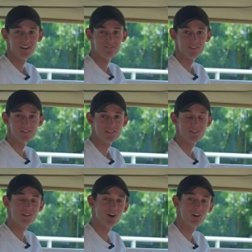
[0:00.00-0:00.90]
comforts,
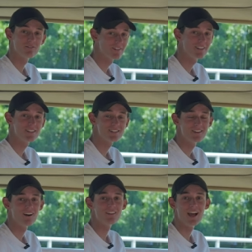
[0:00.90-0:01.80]
the car really is
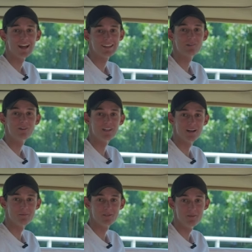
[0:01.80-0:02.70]
not lacking when it
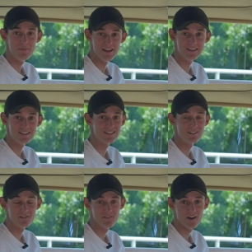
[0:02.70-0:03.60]
comes to amenities
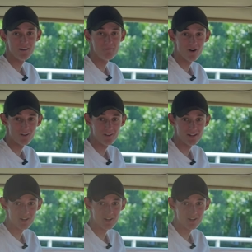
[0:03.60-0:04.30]
that you'd find in modern day